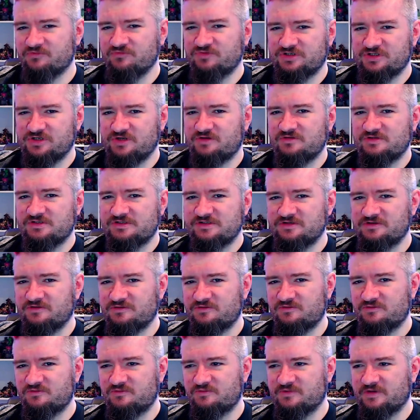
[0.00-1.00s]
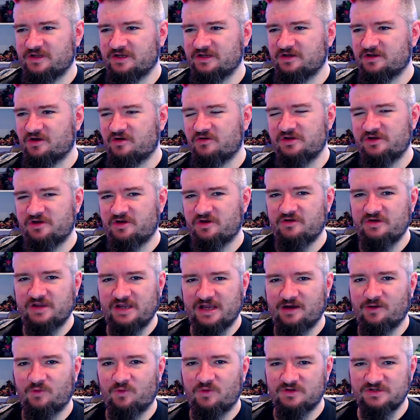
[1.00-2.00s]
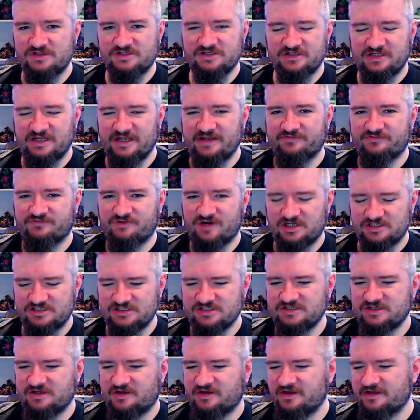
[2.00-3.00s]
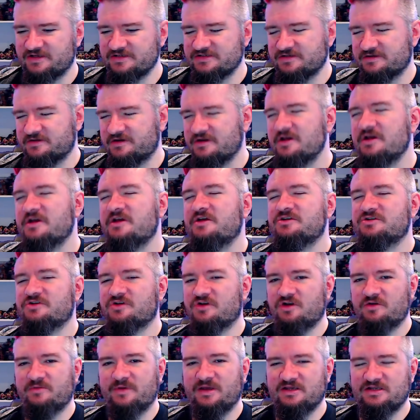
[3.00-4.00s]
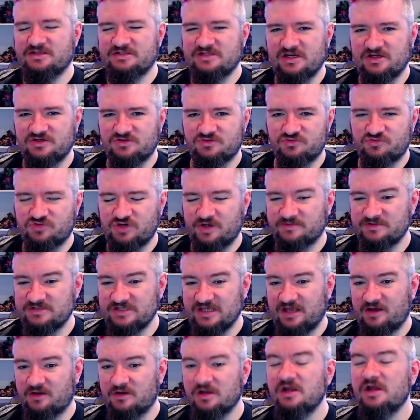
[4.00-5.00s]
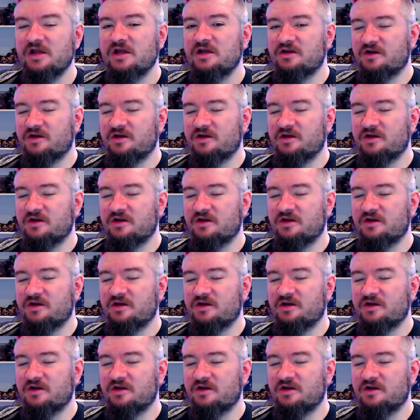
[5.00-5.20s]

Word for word: reduced to like only going out once a day for exercise and should only make essential trips out.